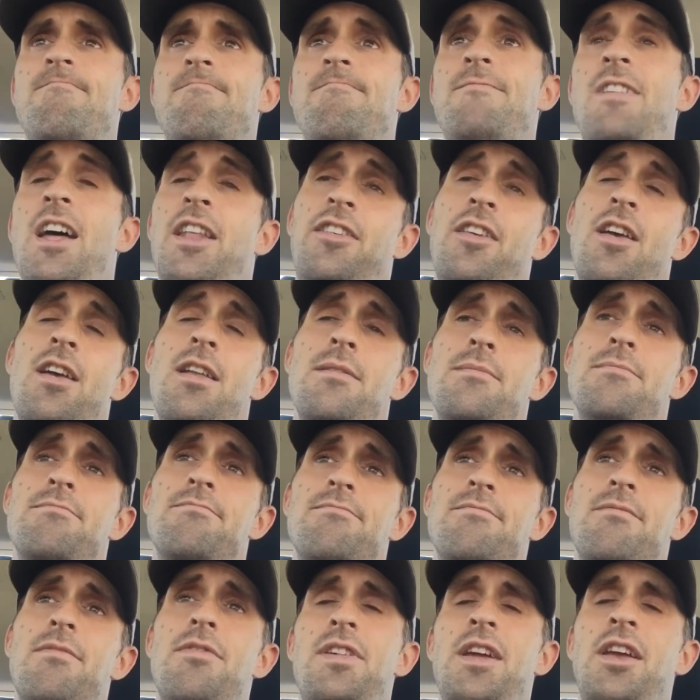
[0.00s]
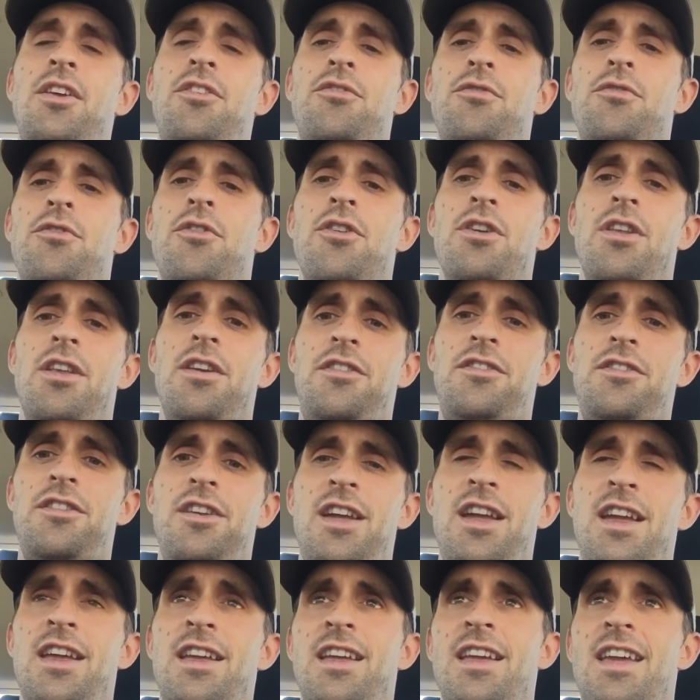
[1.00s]
That's it. Thanks for
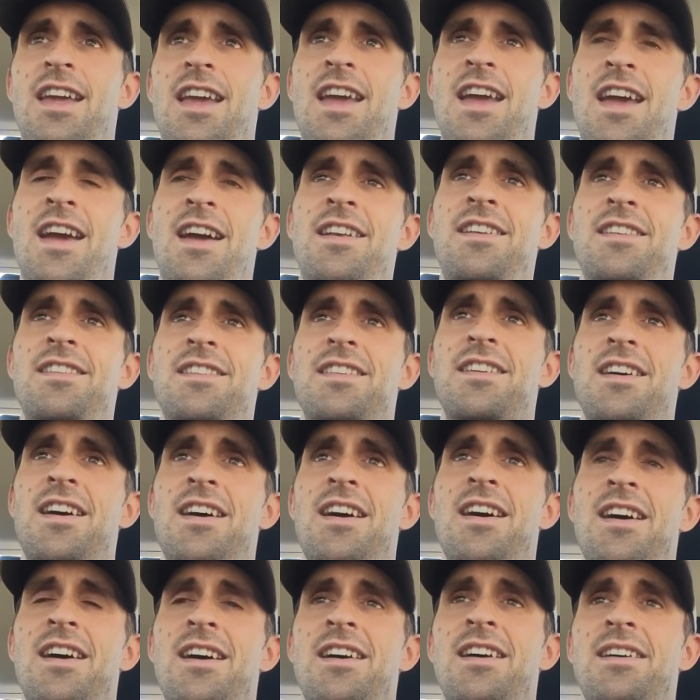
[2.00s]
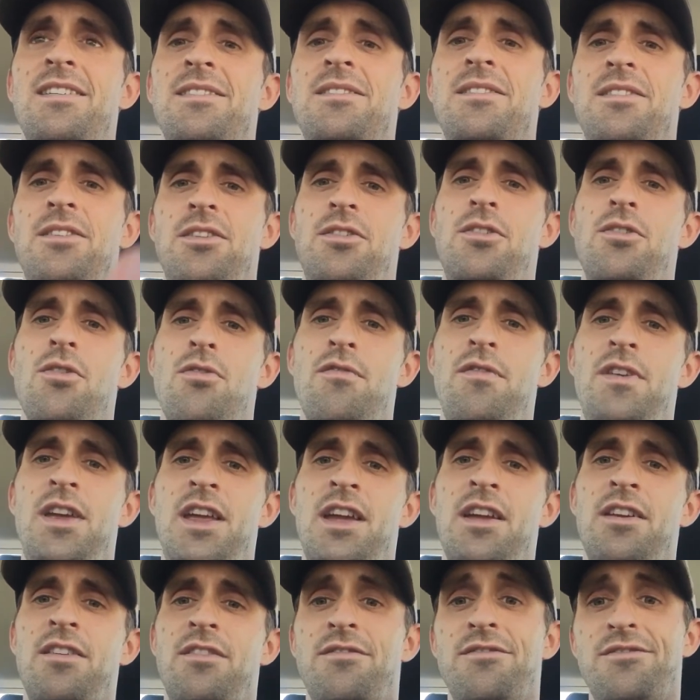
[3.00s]
listening, and go
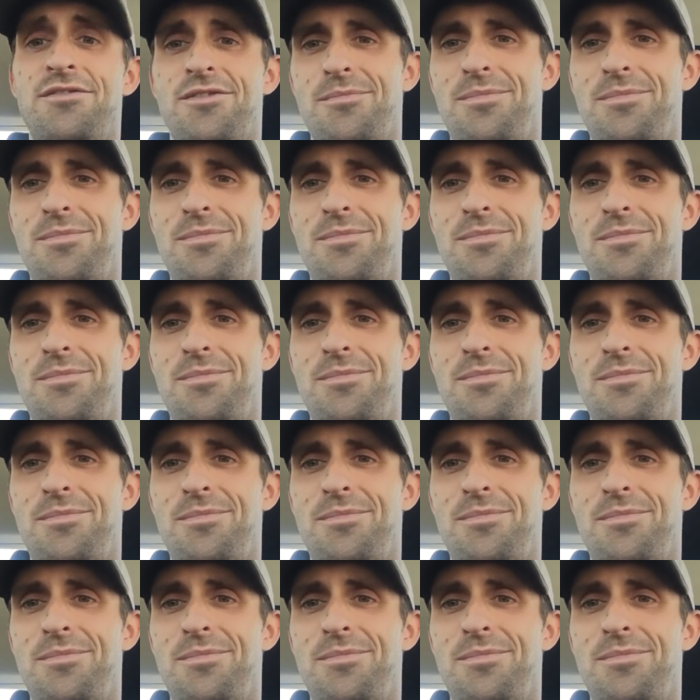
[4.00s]
vegan.